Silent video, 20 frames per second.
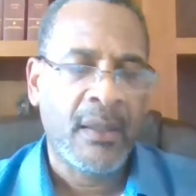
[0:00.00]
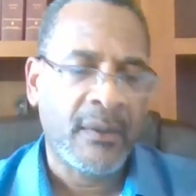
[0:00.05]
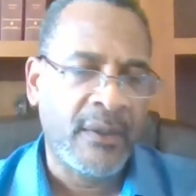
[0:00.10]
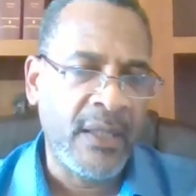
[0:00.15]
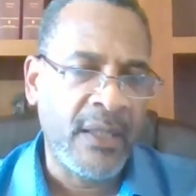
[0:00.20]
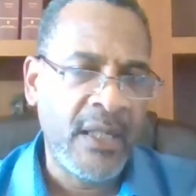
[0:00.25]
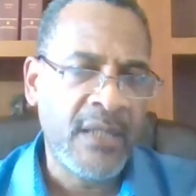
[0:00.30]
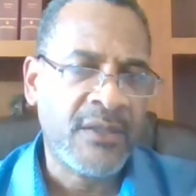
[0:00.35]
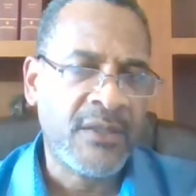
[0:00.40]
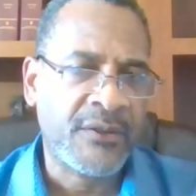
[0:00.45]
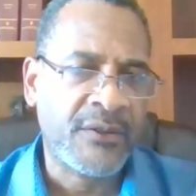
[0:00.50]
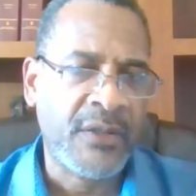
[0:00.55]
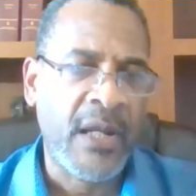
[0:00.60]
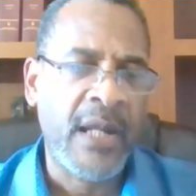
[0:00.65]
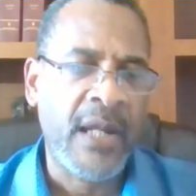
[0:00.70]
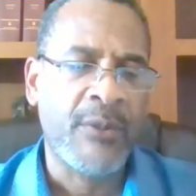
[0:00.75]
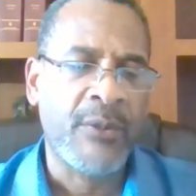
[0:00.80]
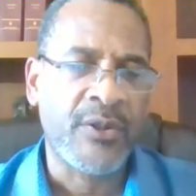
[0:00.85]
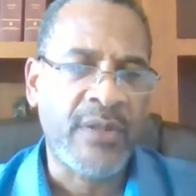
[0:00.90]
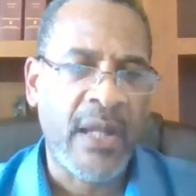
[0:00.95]
These
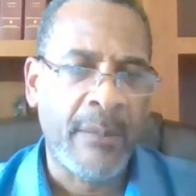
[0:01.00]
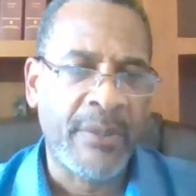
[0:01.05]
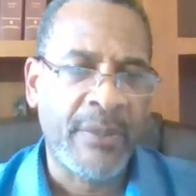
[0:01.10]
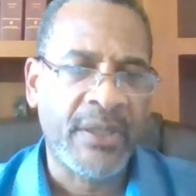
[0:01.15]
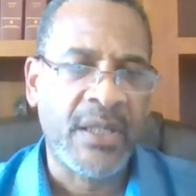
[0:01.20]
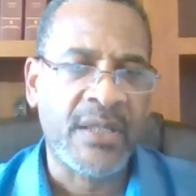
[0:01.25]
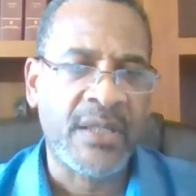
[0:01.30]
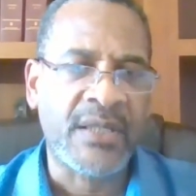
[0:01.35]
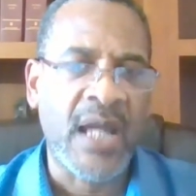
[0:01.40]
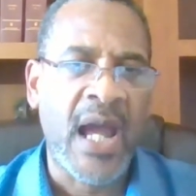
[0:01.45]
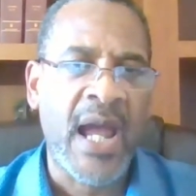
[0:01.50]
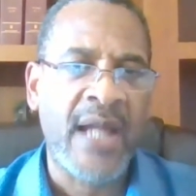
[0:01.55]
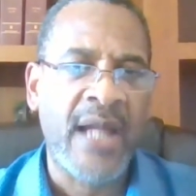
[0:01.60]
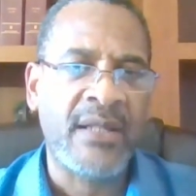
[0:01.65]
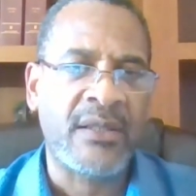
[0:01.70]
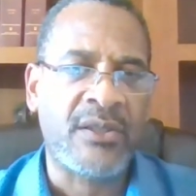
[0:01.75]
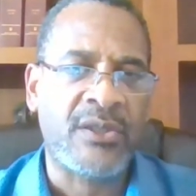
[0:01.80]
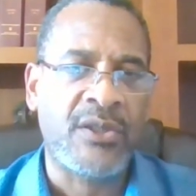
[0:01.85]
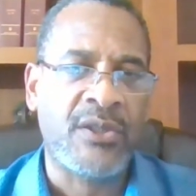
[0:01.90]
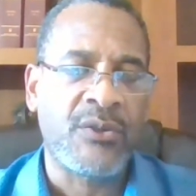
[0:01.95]
chambers have been
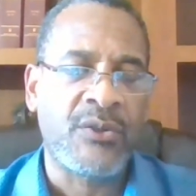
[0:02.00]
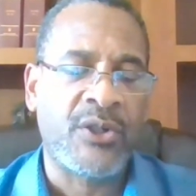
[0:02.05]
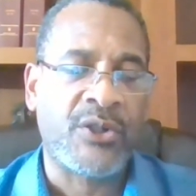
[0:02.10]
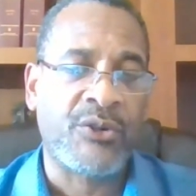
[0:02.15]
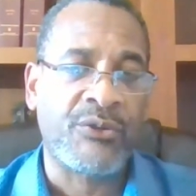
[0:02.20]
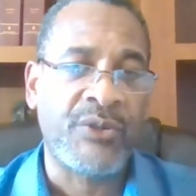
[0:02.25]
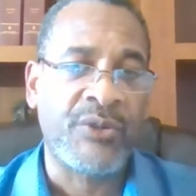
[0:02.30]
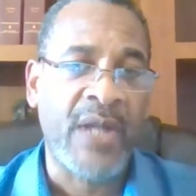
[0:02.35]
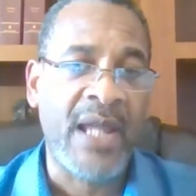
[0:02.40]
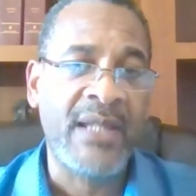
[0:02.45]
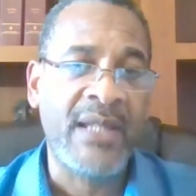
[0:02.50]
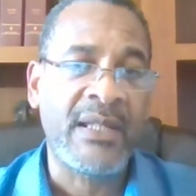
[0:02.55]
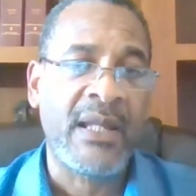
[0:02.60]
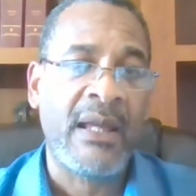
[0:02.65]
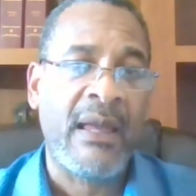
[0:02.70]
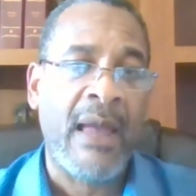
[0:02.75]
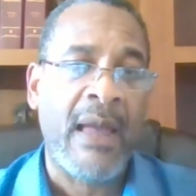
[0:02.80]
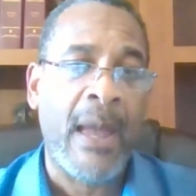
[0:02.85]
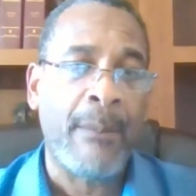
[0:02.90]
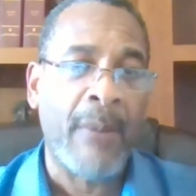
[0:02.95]
designed to create
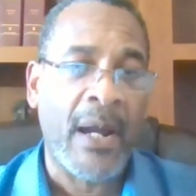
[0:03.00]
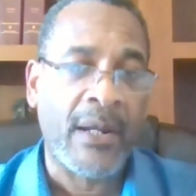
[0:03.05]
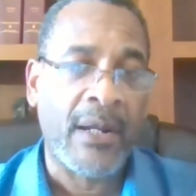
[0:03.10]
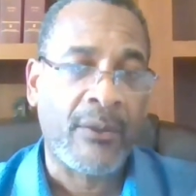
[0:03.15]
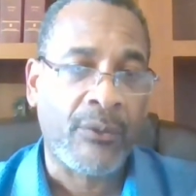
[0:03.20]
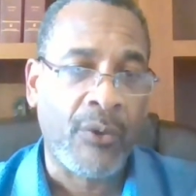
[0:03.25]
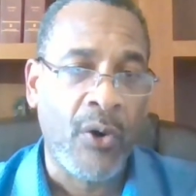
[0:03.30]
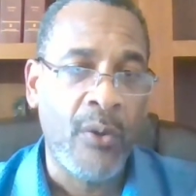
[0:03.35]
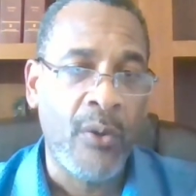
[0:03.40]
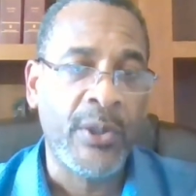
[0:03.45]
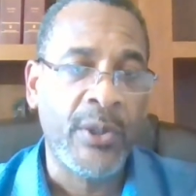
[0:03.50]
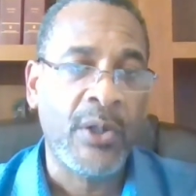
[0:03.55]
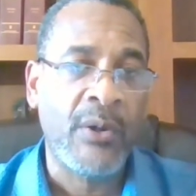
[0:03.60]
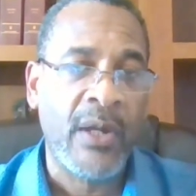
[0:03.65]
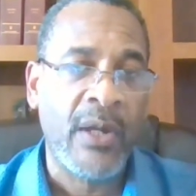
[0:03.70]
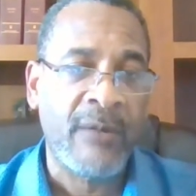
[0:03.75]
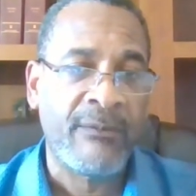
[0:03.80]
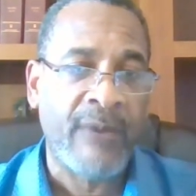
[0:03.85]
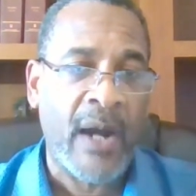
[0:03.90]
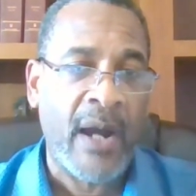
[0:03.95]
a
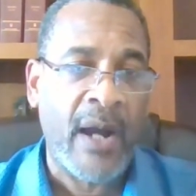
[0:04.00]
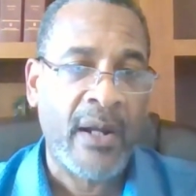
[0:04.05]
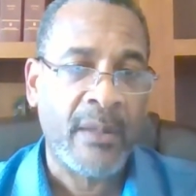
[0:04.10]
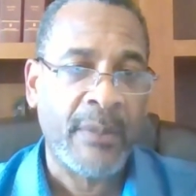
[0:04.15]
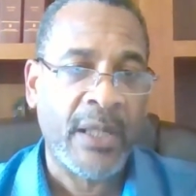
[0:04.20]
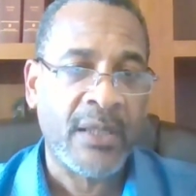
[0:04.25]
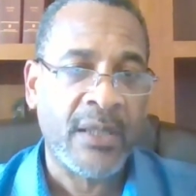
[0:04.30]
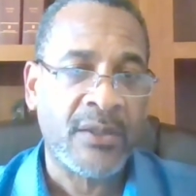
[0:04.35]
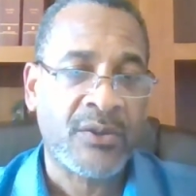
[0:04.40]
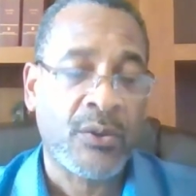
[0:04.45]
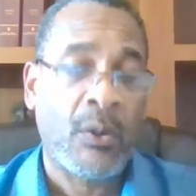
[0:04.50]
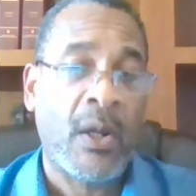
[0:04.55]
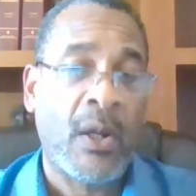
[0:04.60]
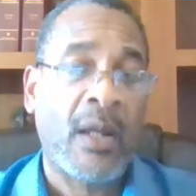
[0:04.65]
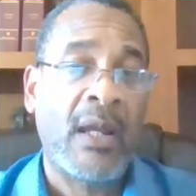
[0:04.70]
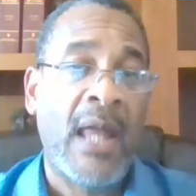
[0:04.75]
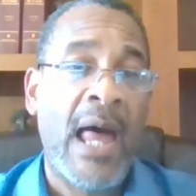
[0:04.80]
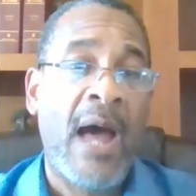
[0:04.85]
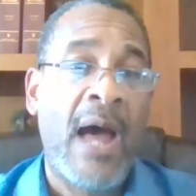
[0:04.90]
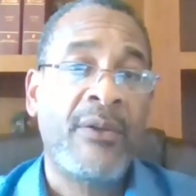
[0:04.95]
microbial environment, so
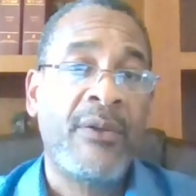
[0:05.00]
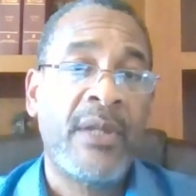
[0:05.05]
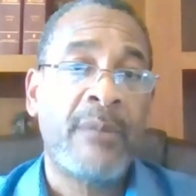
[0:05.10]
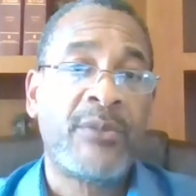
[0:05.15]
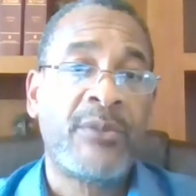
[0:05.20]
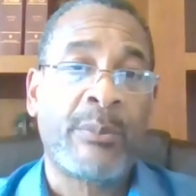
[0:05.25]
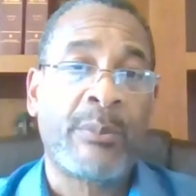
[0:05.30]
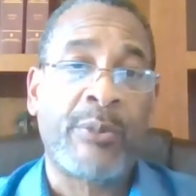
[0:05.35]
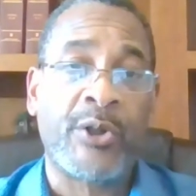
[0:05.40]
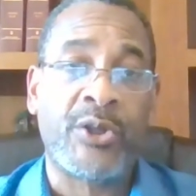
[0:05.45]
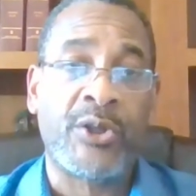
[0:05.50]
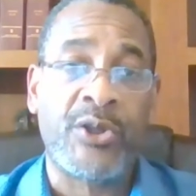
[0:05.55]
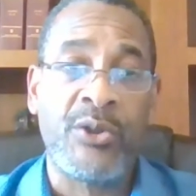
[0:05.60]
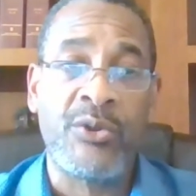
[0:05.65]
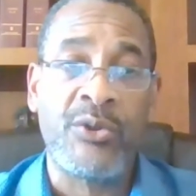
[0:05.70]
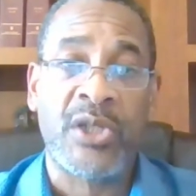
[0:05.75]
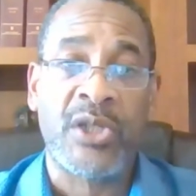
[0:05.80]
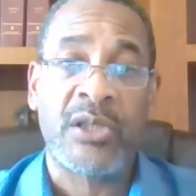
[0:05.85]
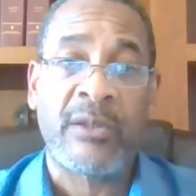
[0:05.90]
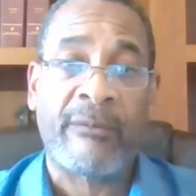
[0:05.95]
allow them to
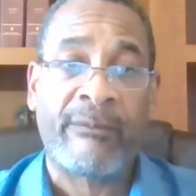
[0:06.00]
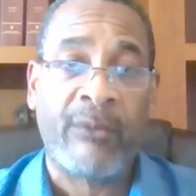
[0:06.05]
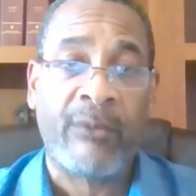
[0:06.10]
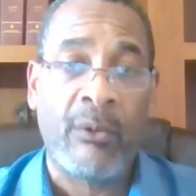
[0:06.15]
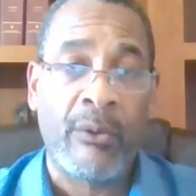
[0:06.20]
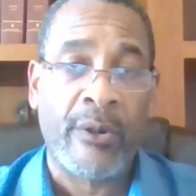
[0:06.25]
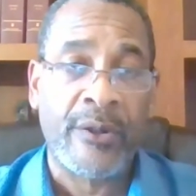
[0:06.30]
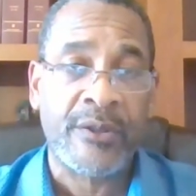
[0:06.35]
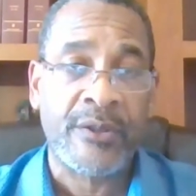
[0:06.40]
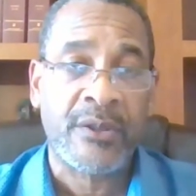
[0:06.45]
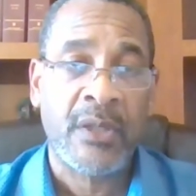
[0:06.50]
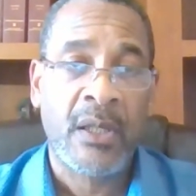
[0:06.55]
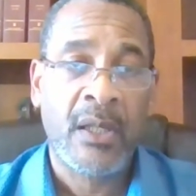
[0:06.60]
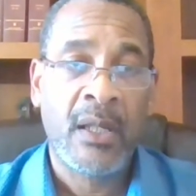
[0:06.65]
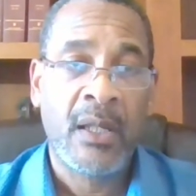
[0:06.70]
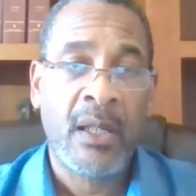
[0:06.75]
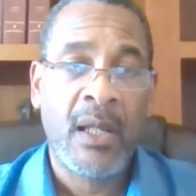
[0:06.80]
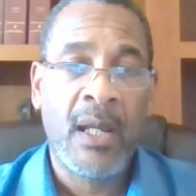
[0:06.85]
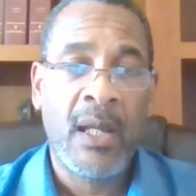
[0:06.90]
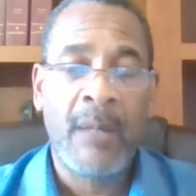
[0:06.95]
produce and to flourish,
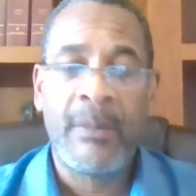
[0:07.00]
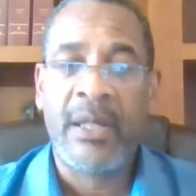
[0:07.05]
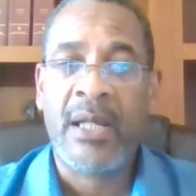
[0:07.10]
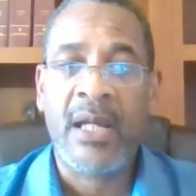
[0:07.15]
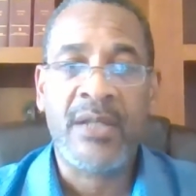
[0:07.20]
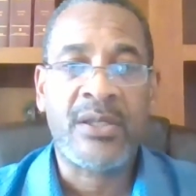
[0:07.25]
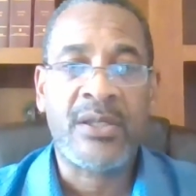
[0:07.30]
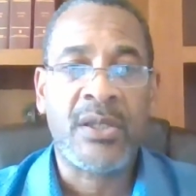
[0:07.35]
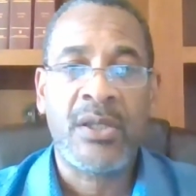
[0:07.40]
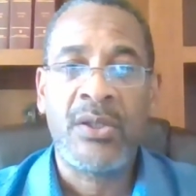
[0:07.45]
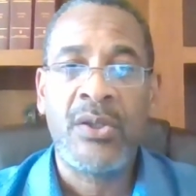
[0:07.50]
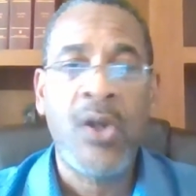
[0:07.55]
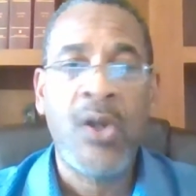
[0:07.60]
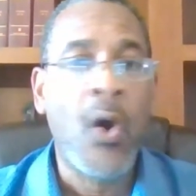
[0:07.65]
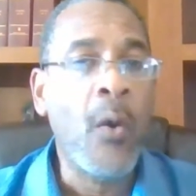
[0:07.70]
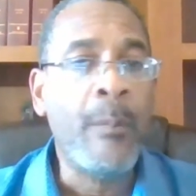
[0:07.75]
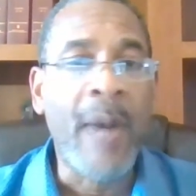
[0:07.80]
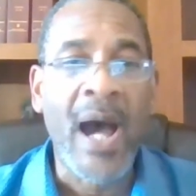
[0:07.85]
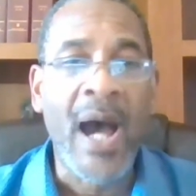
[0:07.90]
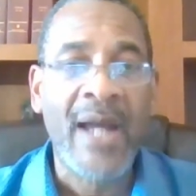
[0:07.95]
because
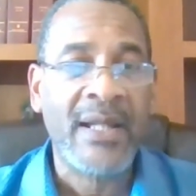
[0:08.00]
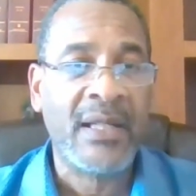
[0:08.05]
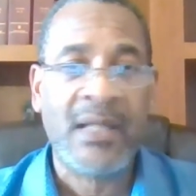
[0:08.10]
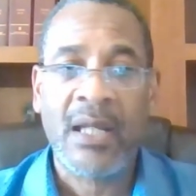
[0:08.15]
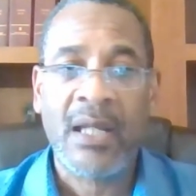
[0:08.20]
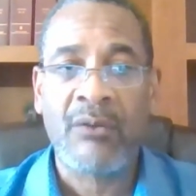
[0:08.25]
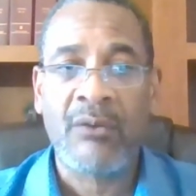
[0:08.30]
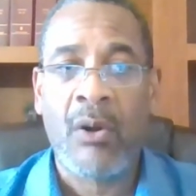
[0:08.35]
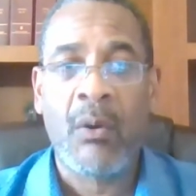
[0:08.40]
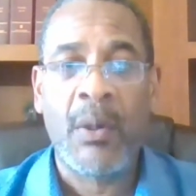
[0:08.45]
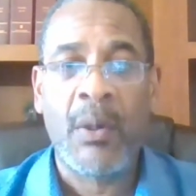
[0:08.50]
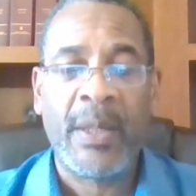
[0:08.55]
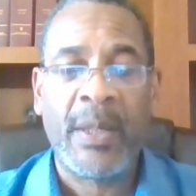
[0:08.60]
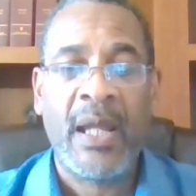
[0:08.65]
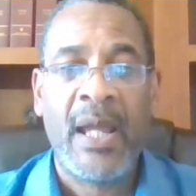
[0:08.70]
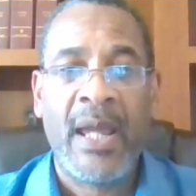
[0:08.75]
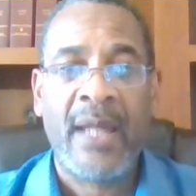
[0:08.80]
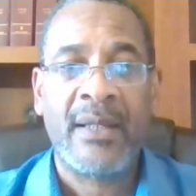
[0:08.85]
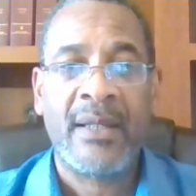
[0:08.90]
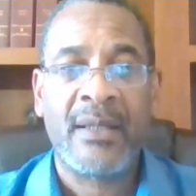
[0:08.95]
nobody can grow a
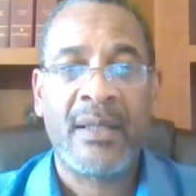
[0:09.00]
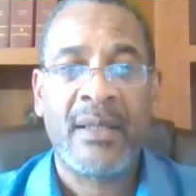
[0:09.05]
plant,